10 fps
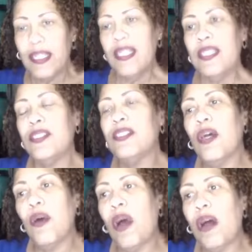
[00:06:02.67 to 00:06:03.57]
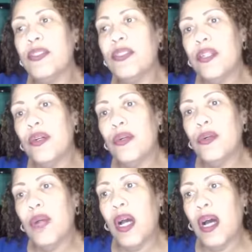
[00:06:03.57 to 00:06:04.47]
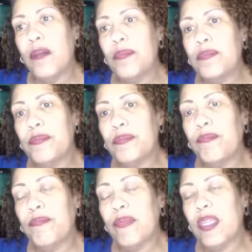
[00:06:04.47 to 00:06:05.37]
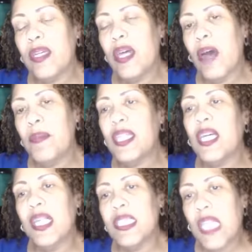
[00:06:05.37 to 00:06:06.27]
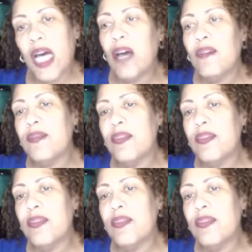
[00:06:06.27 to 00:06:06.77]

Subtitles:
So also, because of